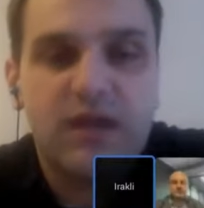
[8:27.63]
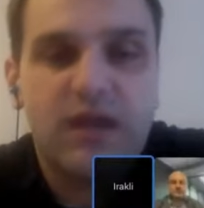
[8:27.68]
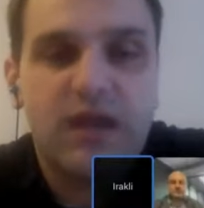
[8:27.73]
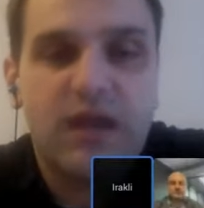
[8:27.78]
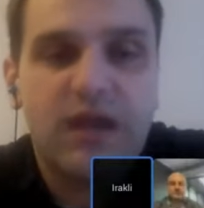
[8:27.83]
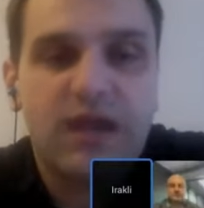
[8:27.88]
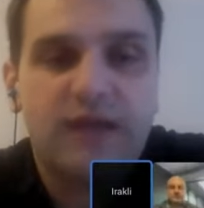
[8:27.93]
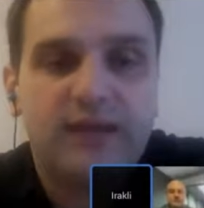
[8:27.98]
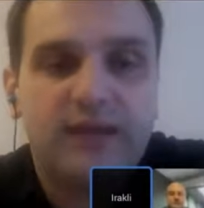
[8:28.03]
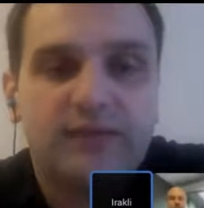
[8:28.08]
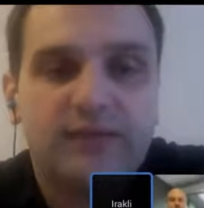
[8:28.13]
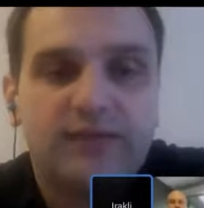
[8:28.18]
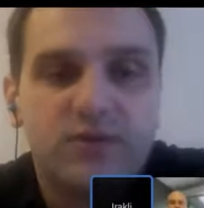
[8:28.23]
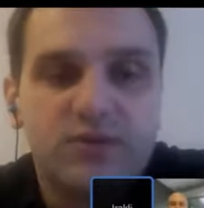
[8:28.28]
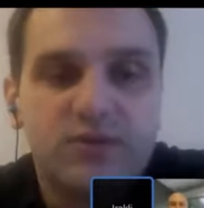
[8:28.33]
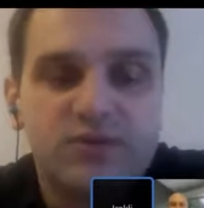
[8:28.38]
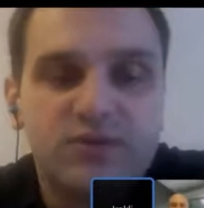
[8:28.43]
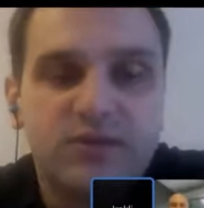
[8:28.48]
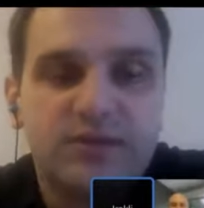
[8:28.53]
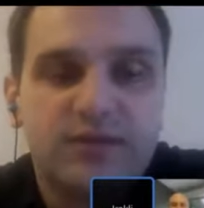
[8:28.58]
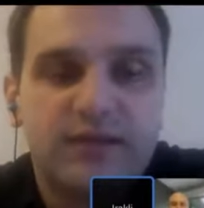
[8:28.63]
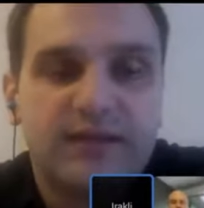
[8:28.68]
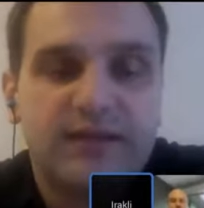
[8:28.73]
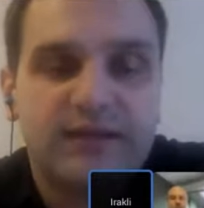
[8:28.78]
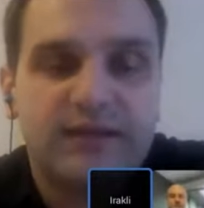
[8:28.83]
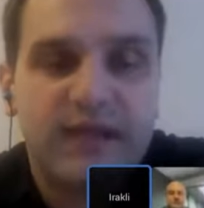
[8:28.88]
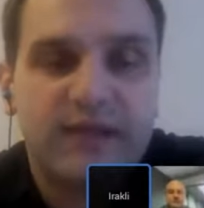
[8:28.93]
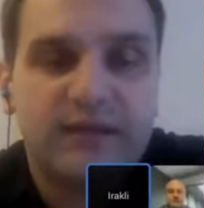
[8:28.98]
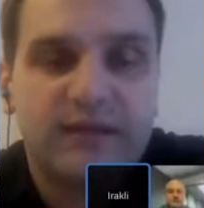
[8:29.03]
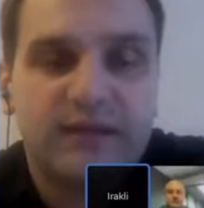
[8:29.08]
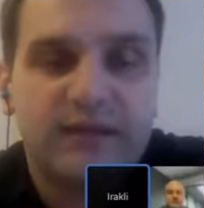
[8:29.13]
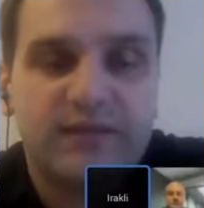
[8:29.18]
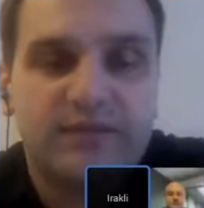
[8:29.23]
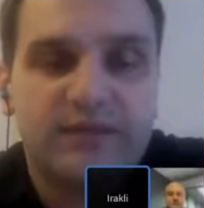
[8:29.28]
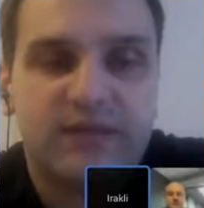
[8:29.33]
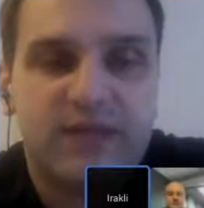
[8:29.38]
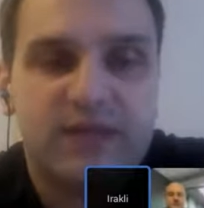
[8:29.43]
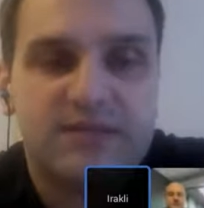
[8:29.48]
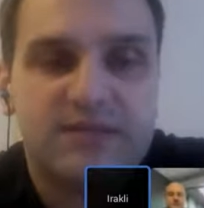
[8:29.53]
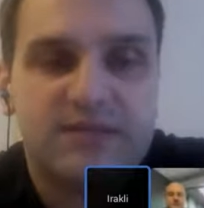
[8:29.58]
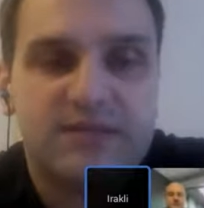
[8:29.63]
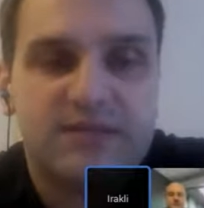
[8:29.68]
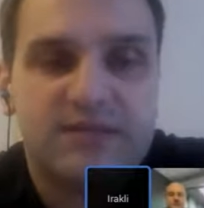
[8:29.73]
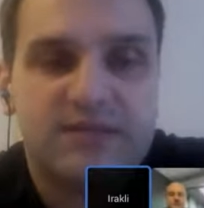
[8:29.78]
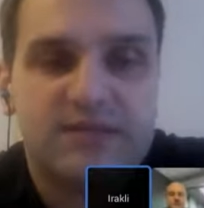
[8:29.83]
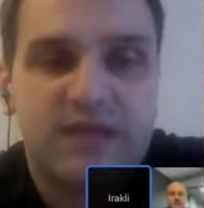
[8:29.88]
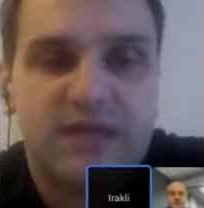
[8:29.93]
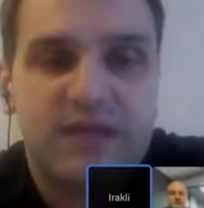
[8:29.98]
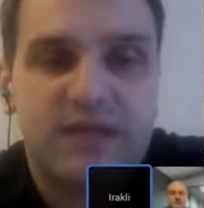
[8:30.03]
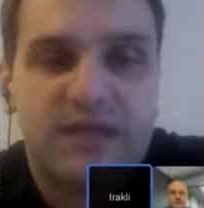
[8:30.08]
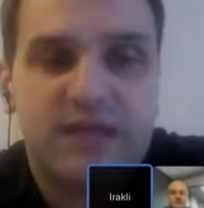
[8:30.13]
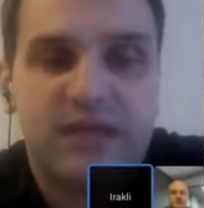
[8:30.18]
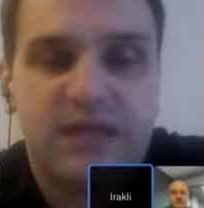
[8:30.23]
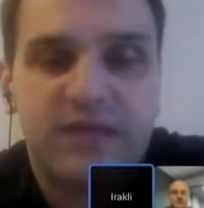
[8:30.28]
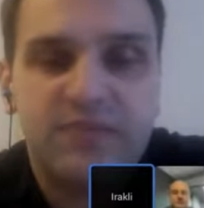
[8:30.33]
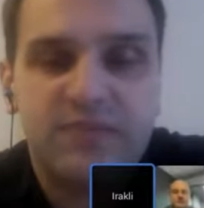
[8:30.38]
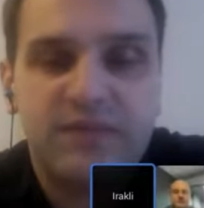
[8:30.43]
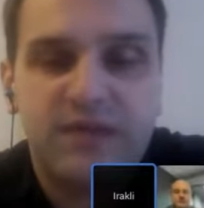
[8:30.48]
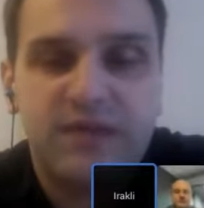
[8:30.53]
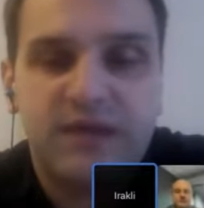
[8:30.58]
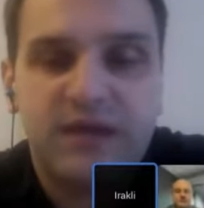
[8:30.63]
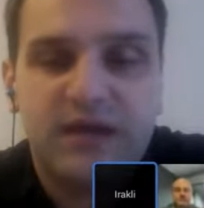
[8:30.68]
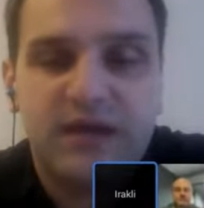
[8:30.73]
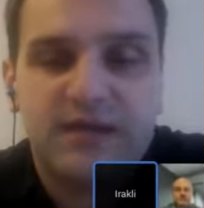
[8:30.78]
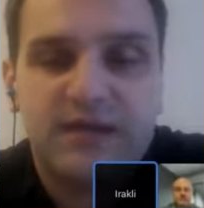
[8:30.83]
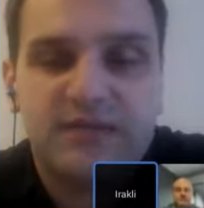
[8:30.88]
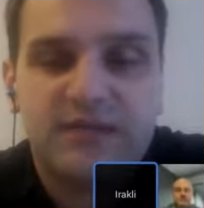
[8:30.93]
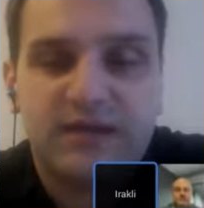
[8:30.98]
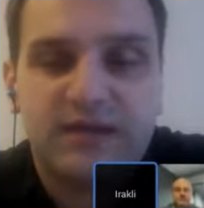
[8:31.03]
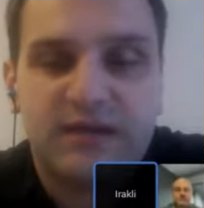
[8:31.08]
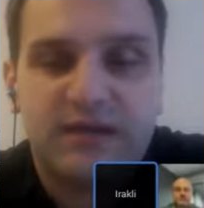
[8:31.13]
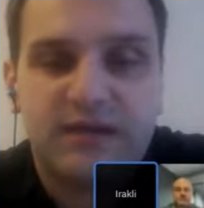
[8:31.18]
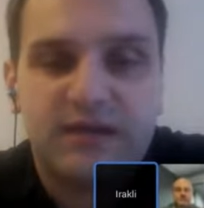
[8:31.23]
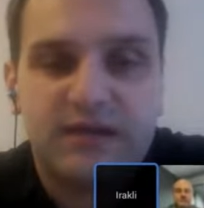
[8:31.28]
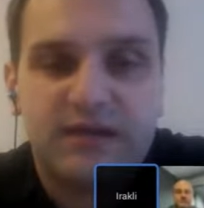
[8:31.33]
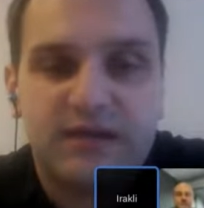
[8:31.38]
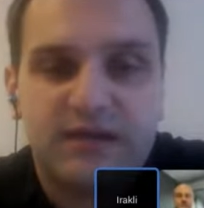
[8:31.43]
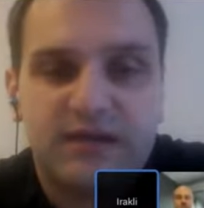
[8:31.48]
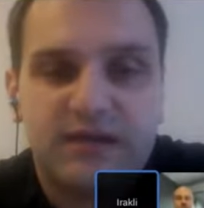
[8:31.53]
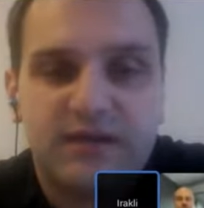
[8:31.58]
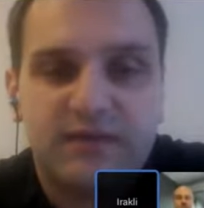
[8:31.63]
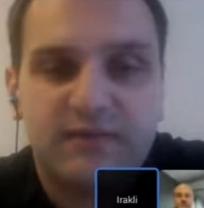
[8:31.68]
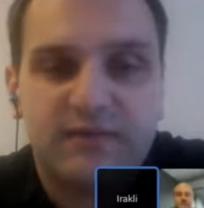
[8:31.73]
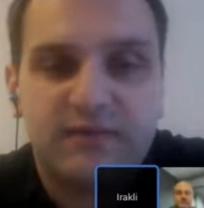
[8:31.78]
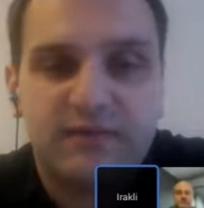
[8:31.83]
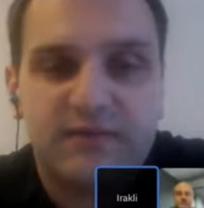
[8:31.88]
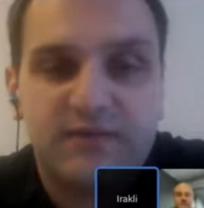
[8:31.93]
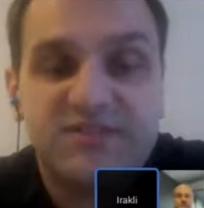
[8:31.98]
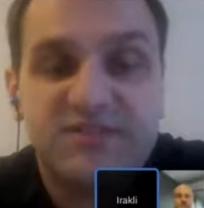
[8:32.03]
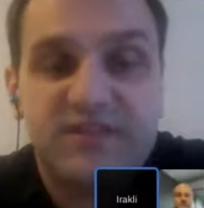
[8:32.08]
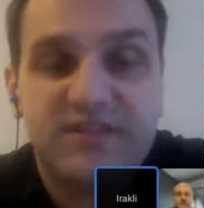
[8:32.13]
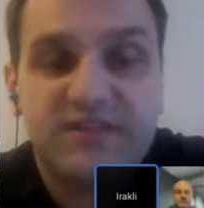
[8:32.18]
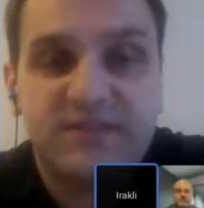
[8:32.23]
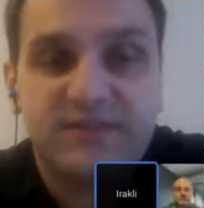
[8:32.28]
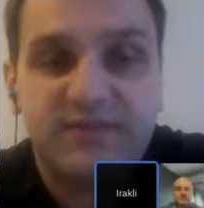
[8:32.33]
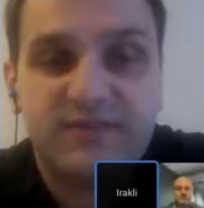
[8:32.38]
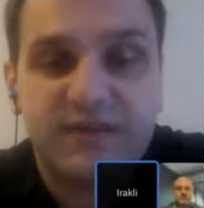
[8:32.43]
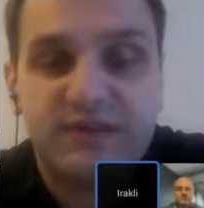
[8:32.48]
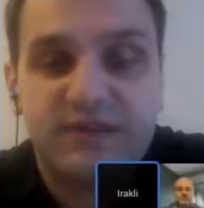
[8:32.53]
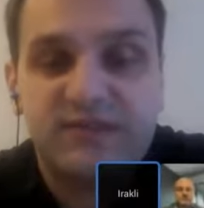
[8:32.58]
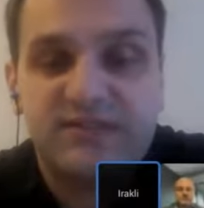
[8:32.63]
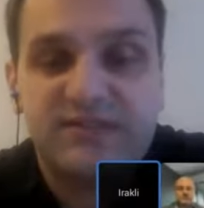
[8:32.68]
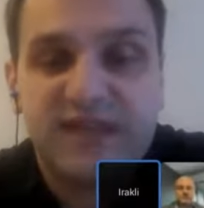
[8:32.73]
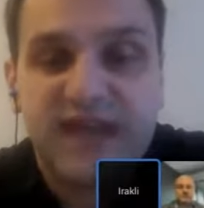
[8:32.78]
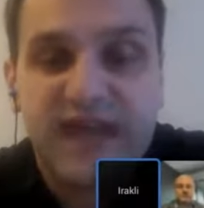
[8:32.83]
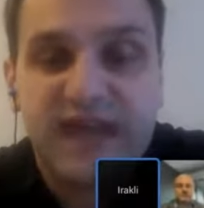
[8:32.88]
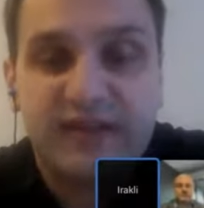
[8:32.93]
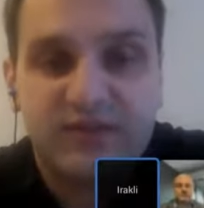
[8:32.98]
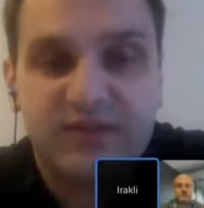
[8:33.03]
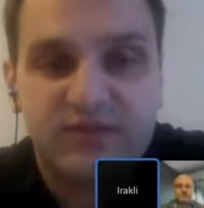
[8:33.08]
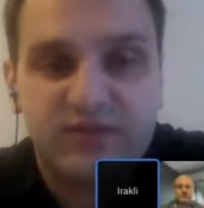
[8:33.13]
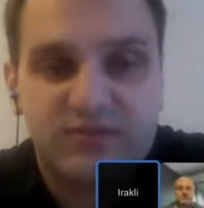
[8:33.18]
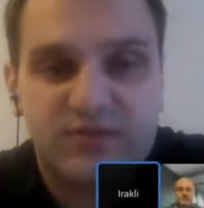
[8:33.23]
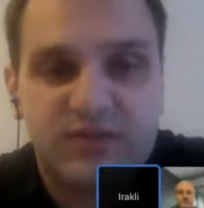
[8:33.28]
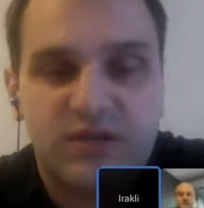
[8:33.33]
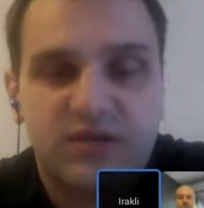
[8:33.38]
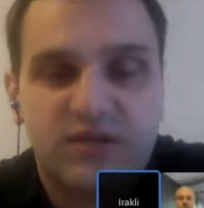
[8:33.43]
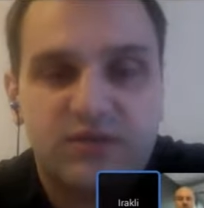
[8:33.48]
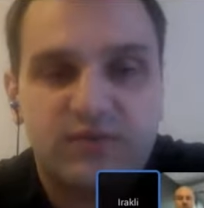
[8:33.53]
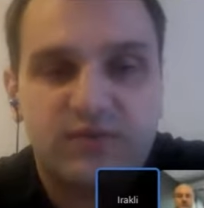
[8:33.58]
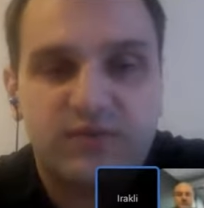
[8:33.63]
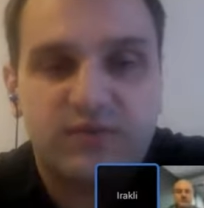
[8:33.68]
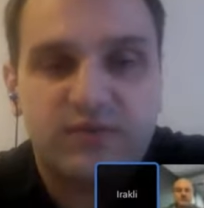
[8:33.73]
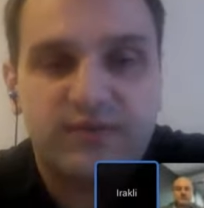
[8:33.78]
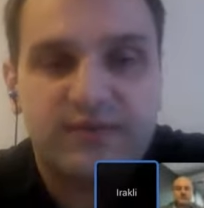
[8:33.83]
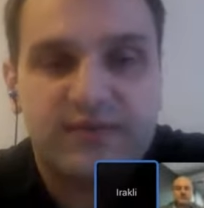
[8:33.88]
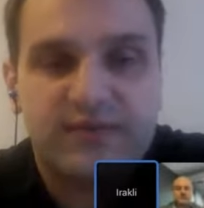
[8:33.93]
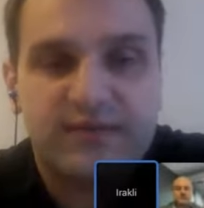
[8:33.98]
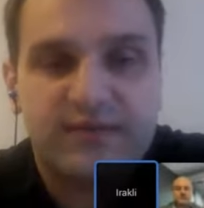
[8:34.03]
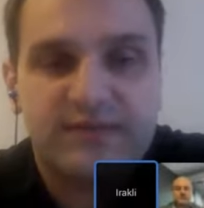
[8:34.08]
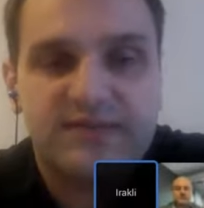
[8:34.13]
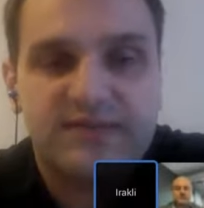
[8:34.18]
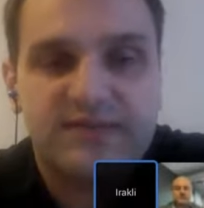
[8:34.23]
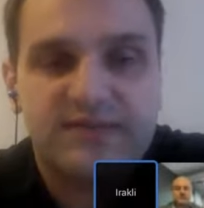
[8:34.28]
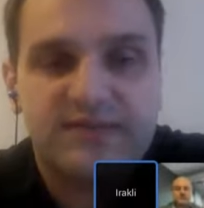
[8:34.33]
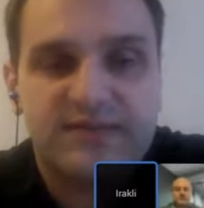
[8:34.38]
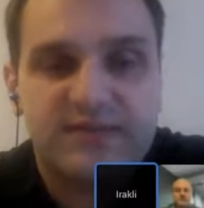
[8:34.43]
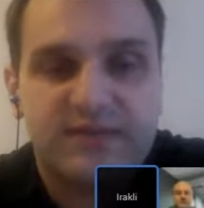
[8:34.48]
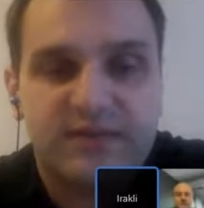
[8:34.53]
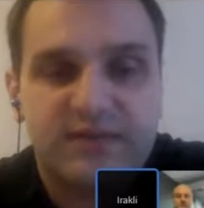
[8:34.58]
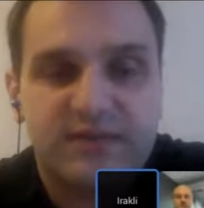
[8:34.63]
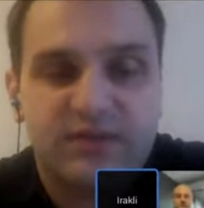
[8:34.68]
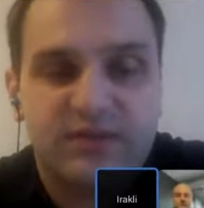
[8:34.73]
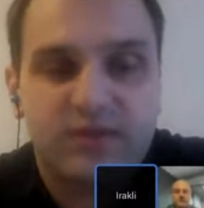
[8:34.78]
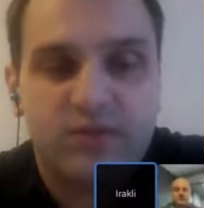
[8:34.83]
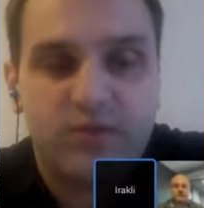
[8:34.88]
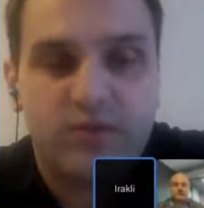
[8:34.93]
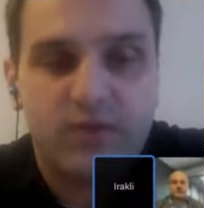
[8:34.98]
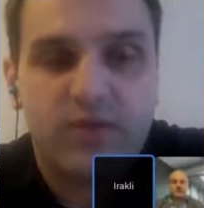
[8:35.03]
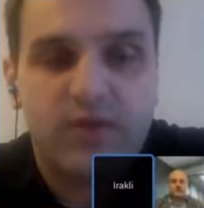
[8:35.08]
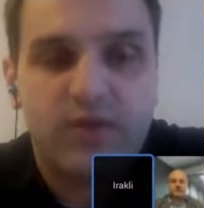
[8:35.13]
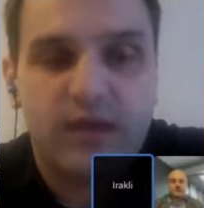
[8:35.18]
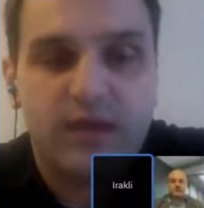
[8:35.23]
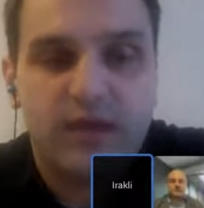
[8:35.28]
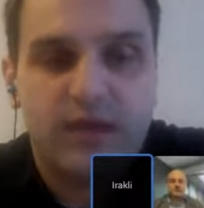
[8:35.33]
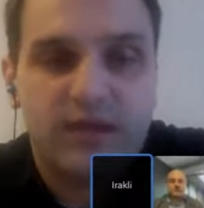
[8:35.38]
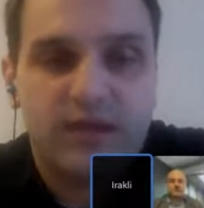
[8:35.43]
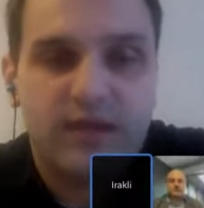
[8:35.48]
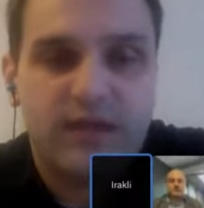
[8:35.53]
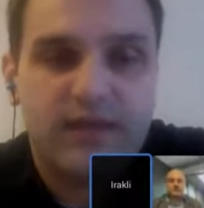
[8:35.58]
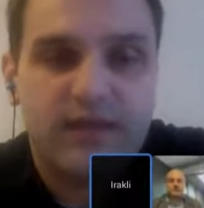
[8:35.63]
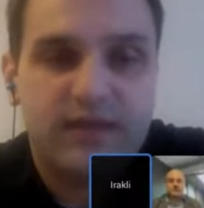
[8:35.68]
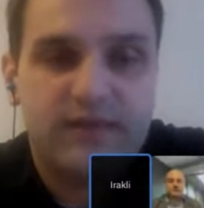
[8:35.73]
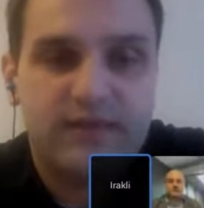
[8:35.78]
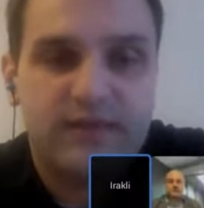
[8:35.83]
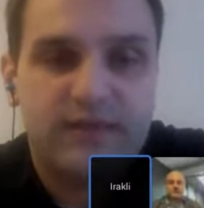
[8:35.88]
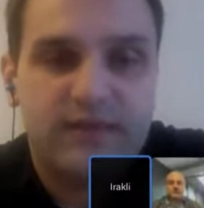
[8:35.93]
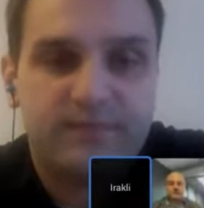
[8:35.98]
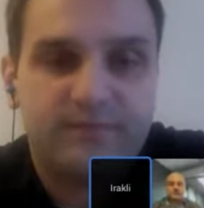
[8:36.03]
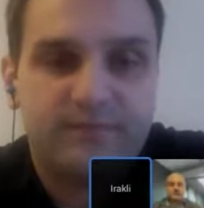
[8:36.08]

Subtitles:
And unfortunately, in a lot of cases, APIs are very significant silos for the data sets that you can query in them.